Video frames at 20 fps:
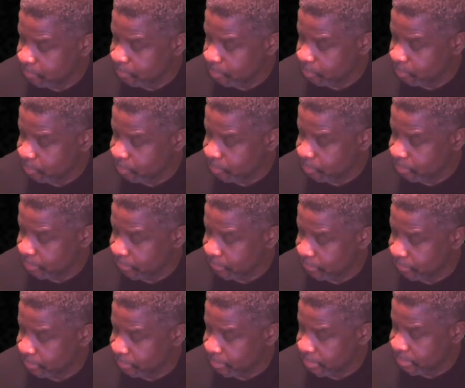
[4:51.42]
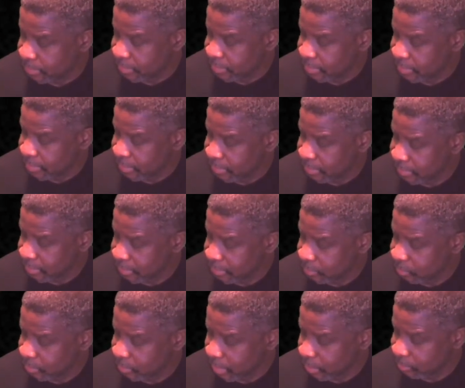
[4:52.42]
bonus materials,
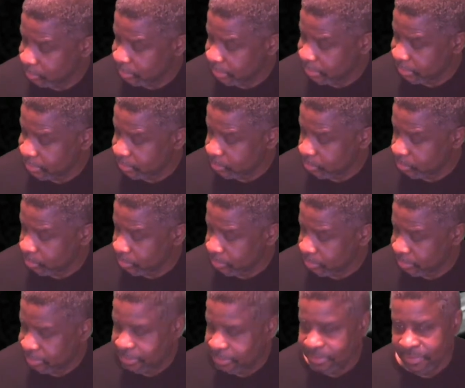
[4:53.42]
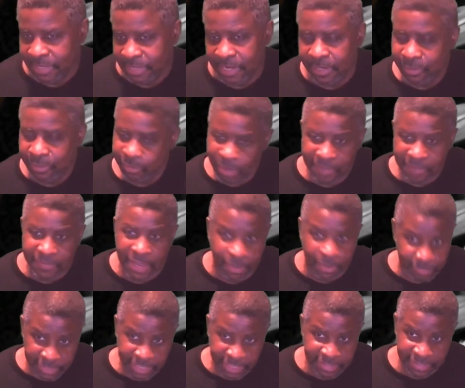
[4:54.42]
including outtakes and more. How can you have
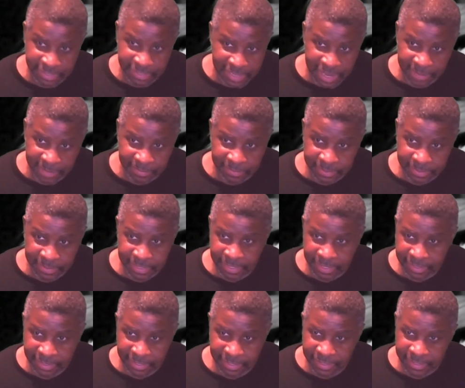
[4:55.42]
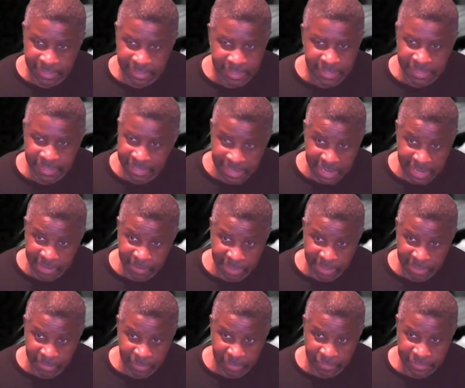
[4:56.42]
outtakes in common in
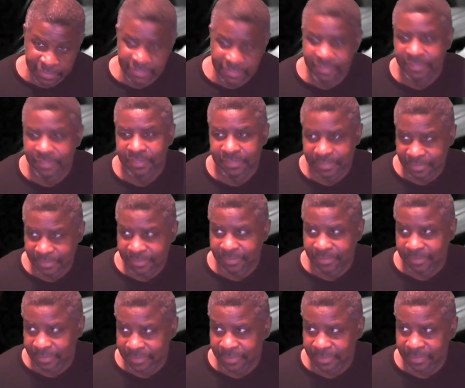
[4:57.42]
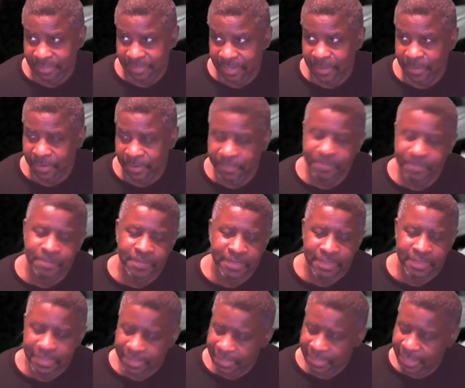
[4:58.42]
animated movies? Come on.
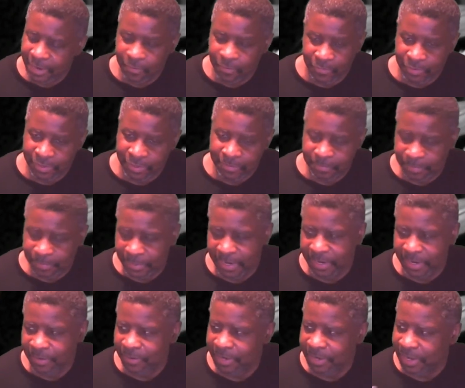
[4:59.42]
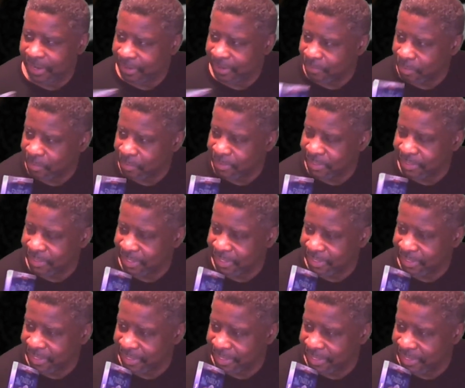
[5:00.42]
Not really. But I know, what was it
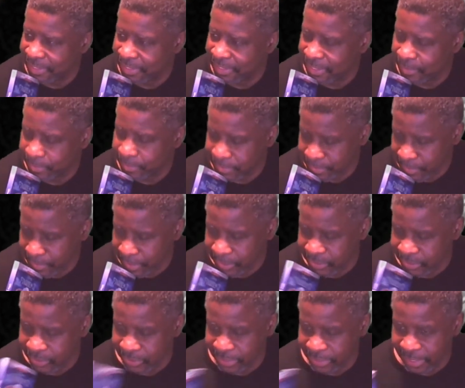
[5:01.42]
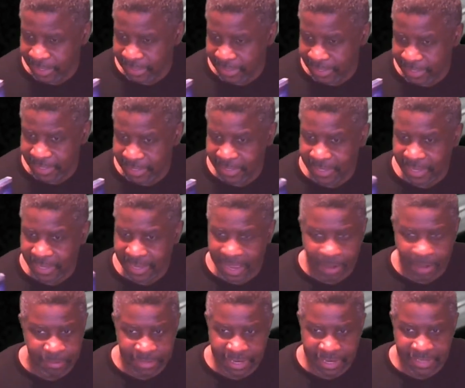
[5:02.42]
that they did? I think it was Monster Inc. They did, like,
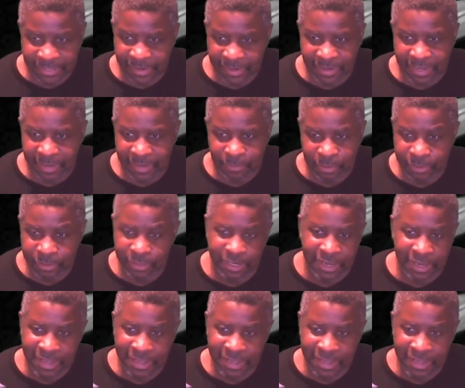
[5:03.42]
outtakes on that, which were